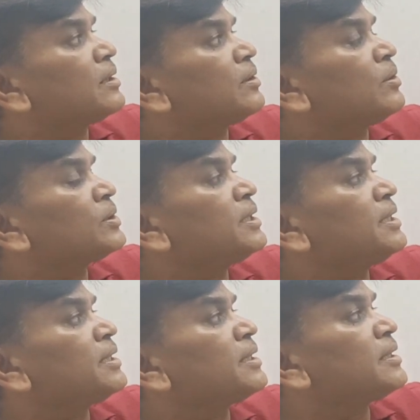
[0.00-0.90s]
on
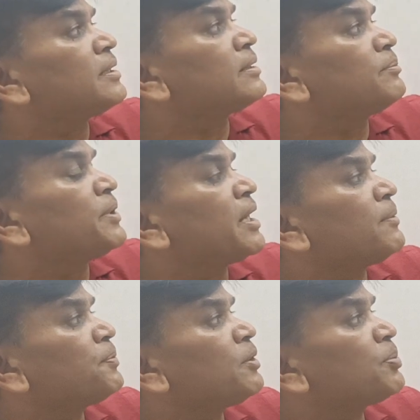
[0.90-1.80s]
the
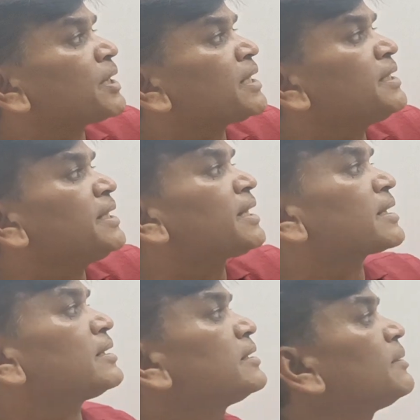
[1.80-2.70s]
behalf of current
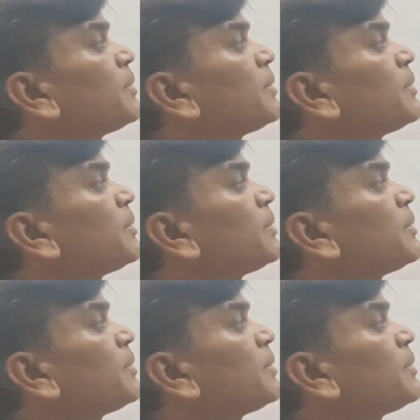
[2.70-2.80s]
year. The